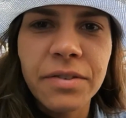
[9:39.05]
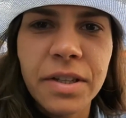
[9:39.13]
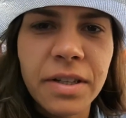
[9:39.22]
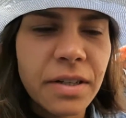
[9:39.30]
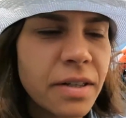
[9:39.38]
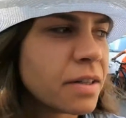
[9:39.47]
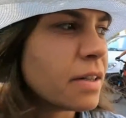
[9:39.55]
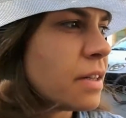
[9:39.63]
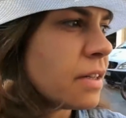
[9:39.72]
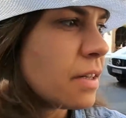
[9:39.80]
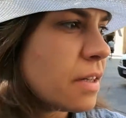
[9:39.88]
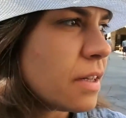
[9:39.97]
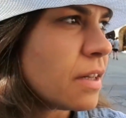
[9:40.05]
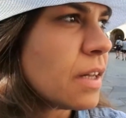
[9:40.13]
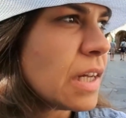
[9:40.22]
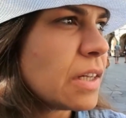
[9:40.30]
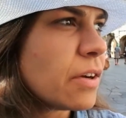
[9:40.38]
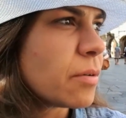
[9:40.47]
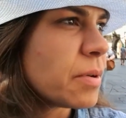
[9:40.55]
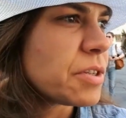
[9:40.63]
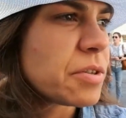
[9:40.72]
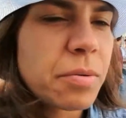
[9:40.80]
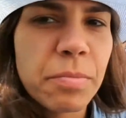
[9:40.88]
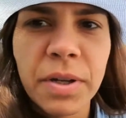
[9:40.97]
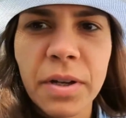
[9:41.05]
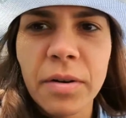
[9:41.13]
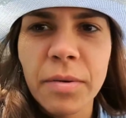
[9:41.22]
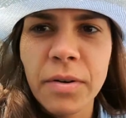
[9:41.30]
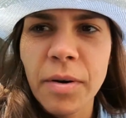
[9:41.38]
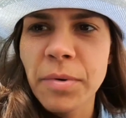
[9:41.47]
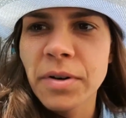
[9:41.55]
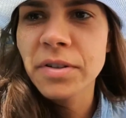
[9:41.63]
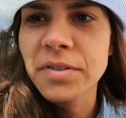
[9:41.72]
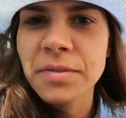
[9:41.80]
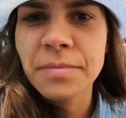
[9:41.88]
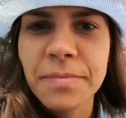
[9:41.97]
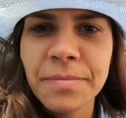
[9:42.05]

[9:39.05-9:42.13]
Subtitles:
the garbage pick-uppers.